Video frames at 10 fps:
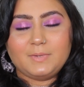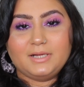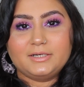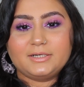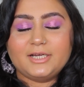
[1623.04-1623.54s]

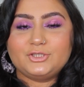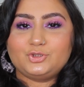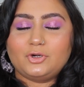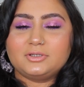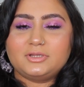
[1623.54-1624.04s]
palette. I
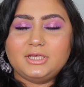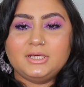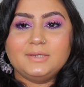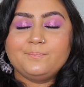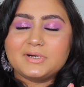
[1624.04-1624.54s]
shot
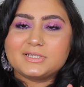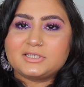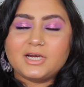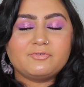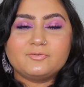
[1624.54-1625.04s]
the
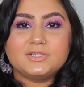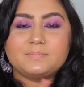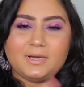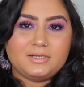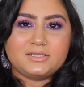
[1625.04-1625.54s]
first half of this
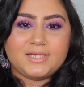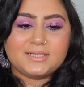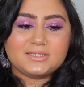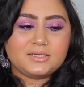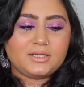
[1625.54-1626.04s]
palette
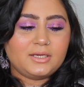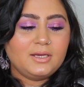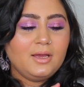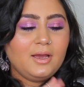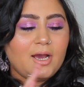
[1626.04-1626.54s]

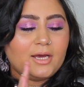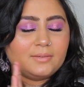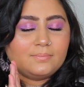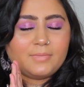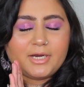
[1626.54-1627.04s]
yesterday
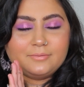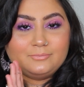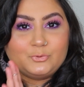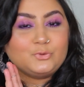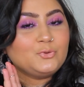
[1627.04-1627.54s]
and my
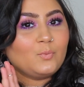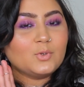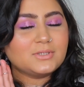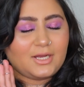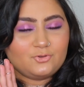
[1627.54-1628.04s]
mood
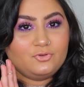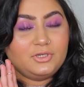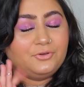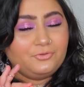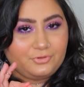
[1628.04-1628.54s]
was
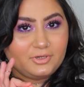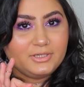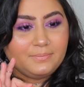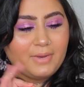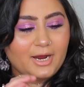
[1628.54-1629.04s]
actually
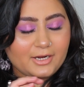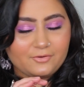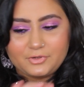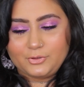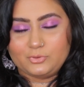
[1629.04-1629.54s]
really bad
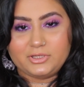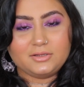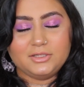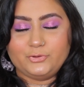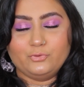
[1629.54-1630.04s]
after
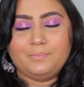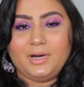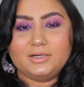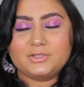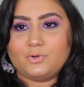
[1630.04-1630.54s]
using the two
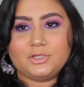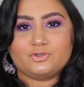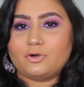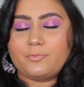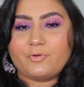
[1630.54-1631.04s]
palettes, so I
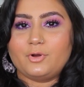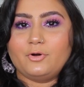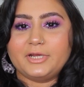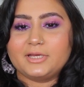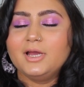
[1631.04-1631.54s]
stopped
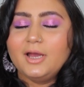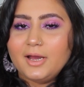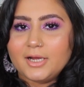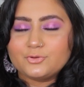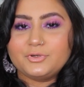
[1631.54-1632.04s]
recording.
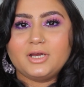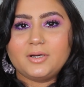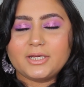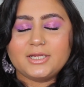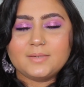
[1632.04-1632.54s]
And today
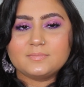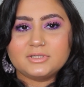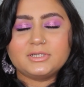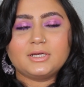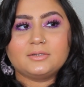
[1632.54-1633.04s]
again I'm
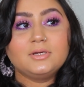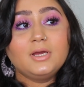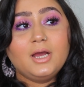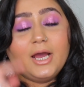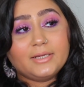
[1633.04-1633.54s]
sitting
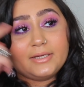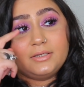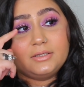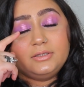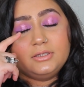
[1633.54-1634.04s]
and I
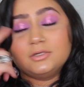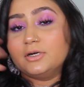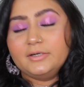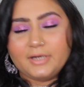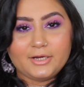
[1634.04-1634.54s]
did the
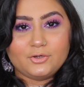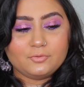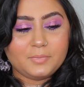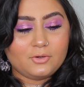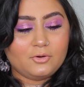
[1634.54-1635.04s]
third eye
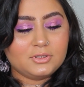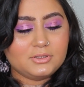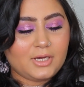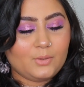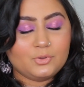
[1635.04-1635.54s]
look
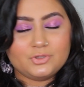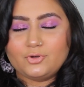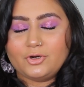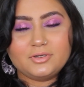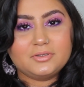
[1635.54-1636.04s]
because I was
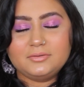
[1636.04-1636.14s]
not